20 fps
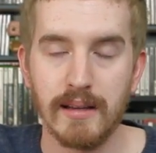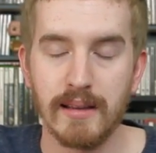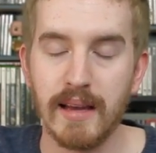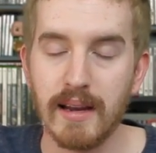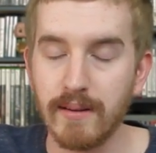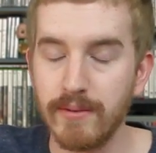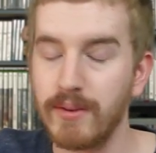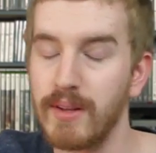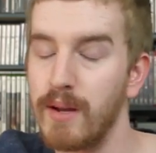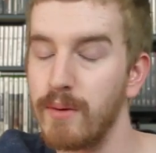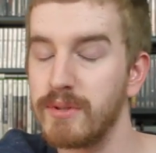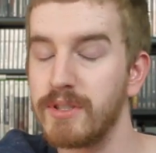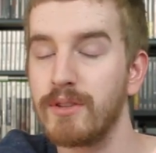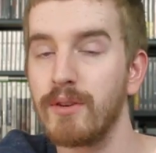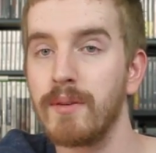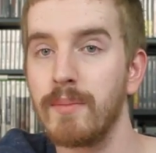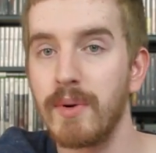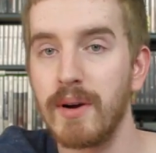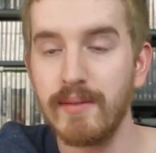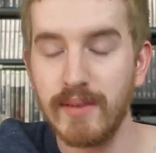Thankfully, it was
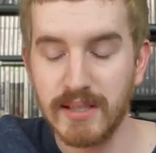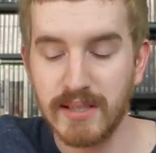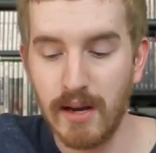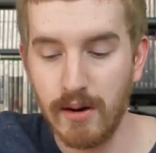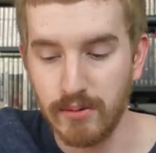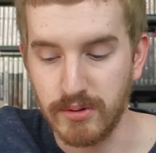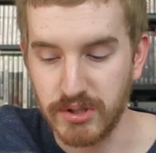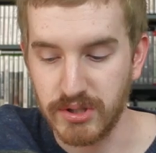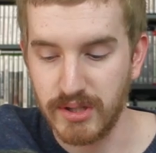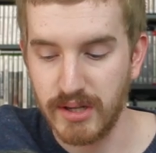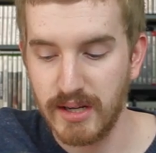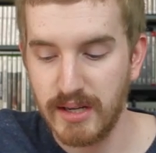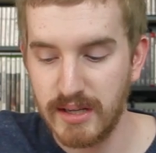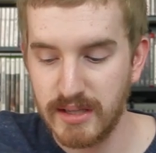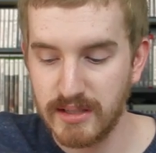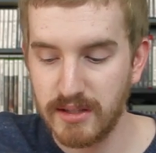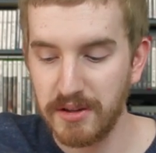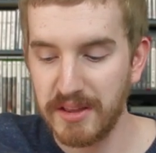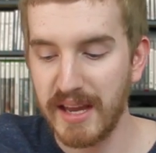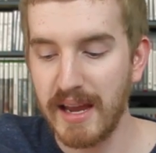through a previous host.
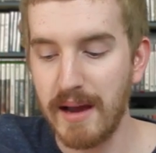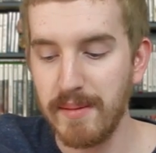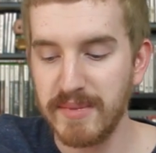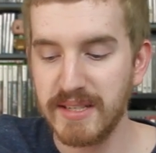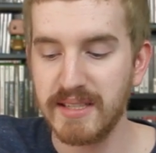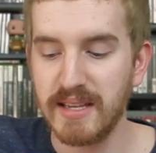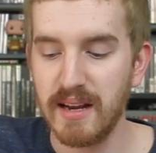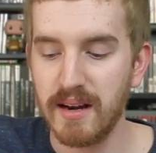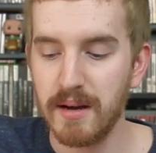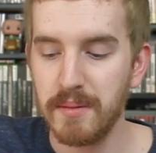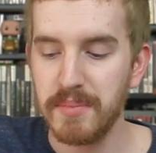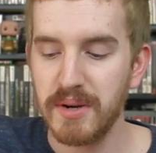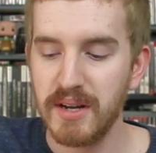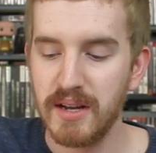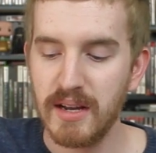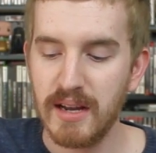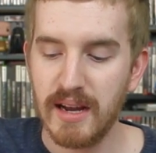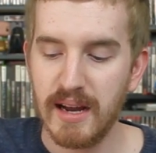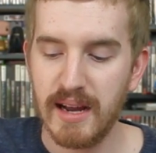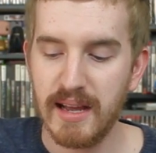So they got me set up
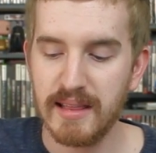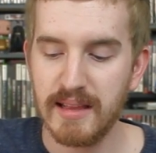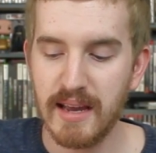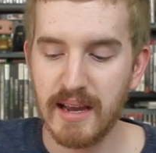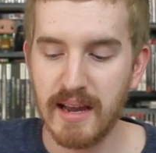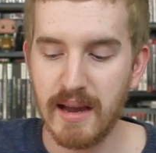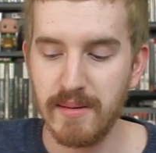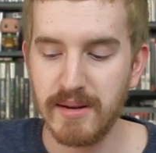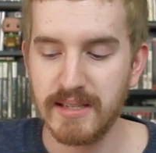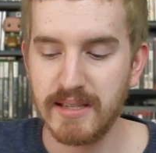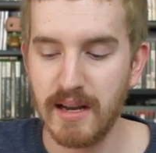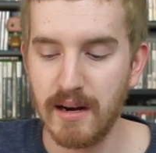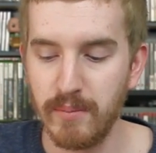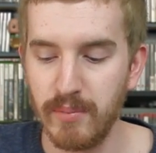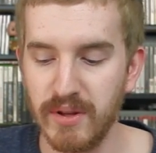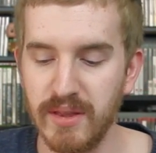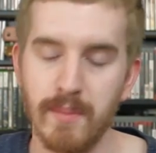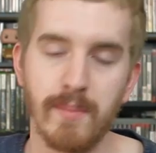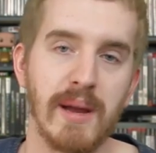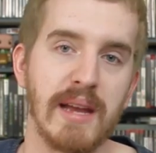and they got me set
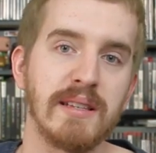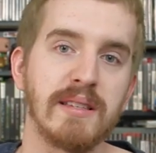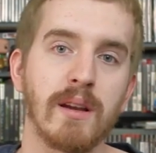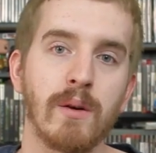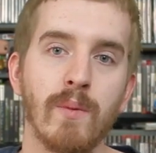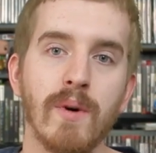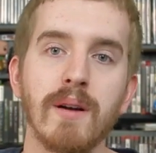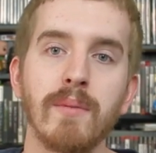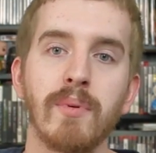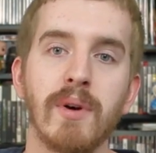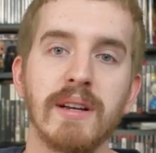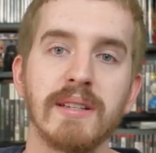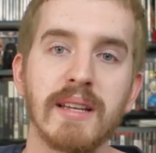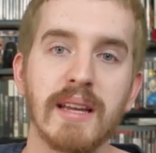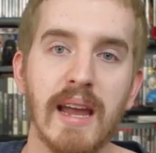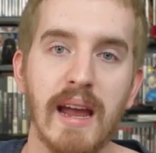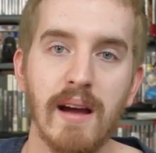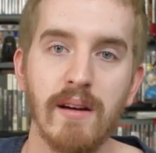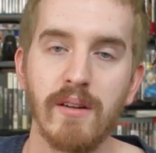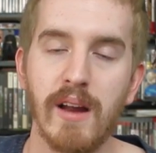up with a basic WordPress
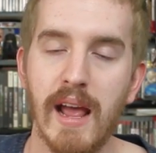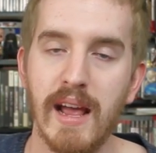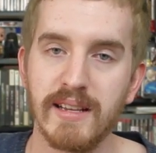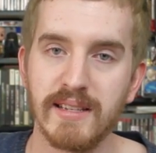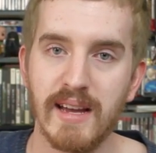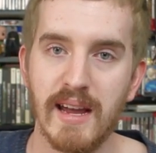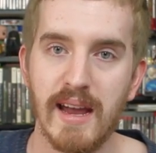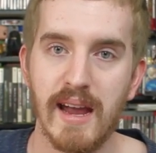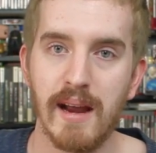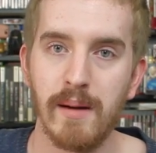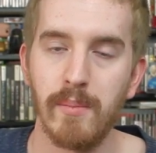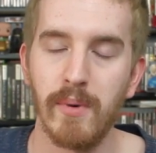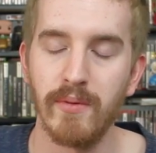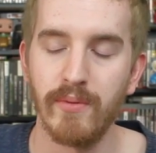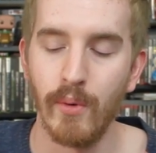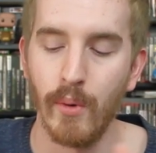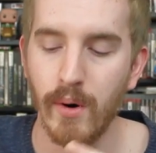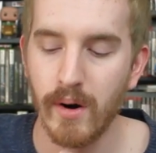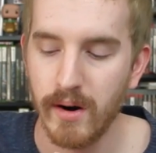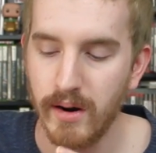account as I had
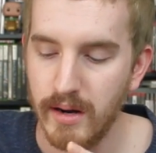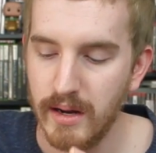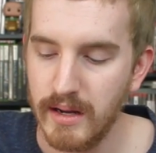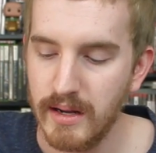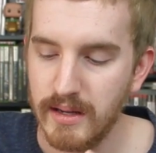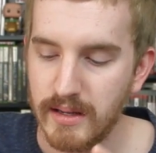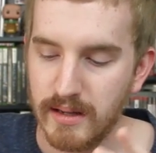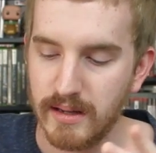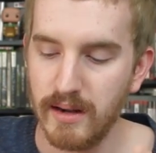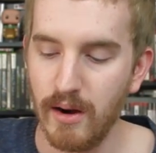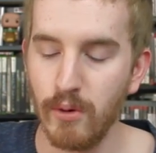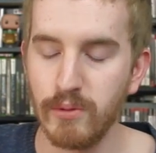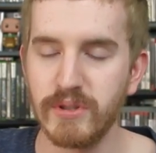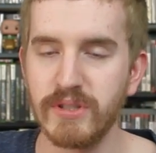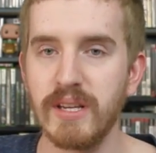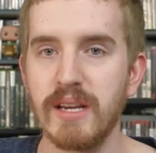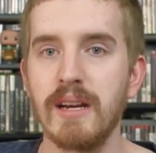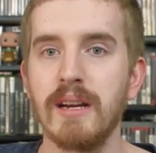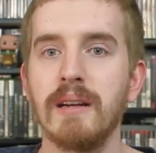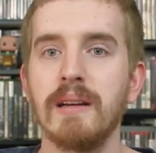before.
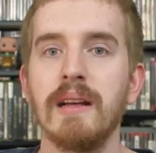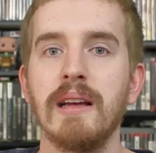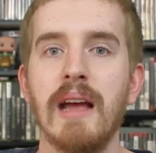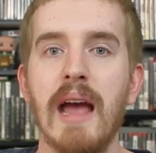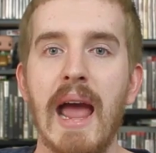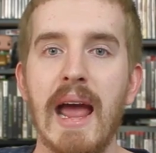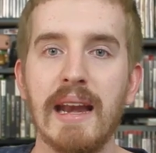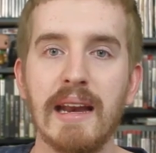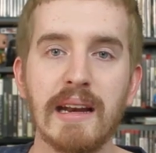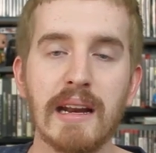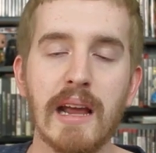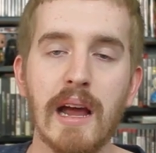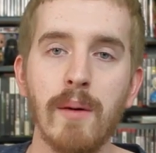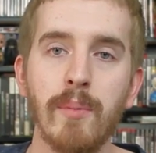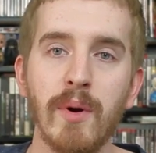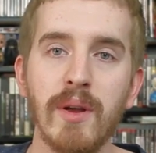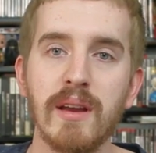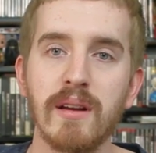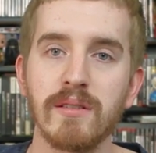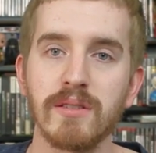Hosting, added a
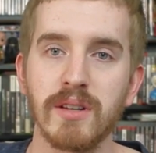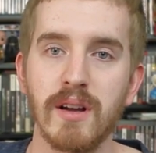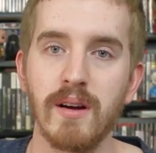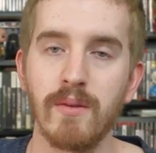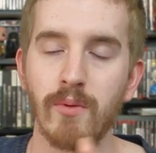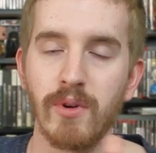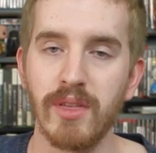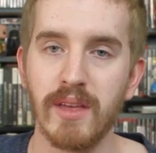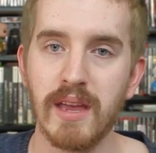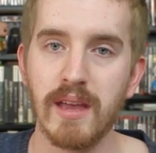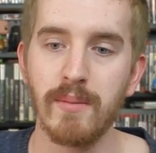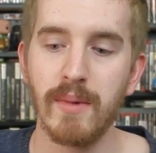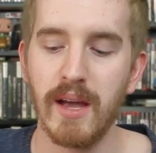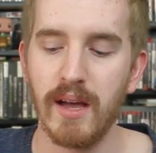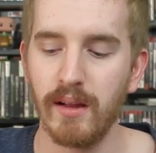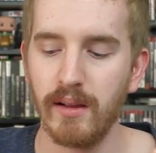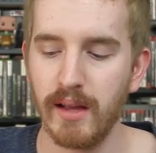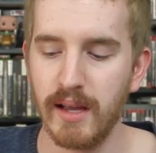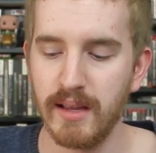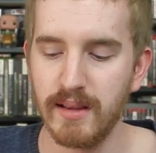couple years on with
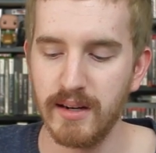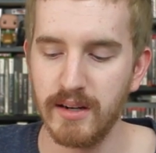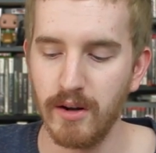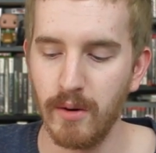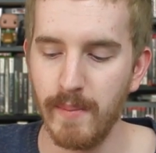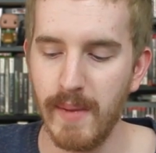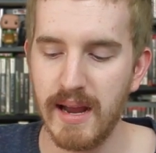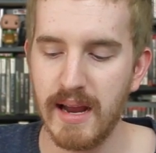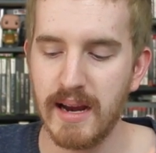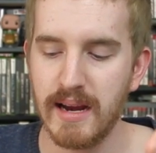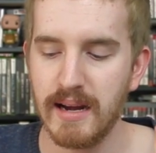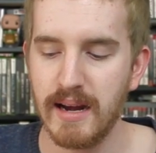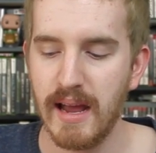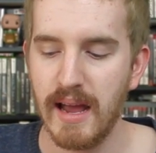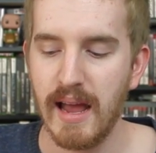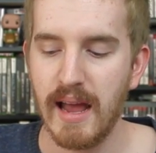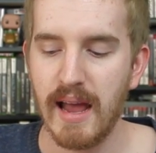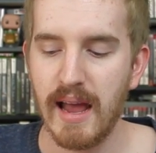email and the domain,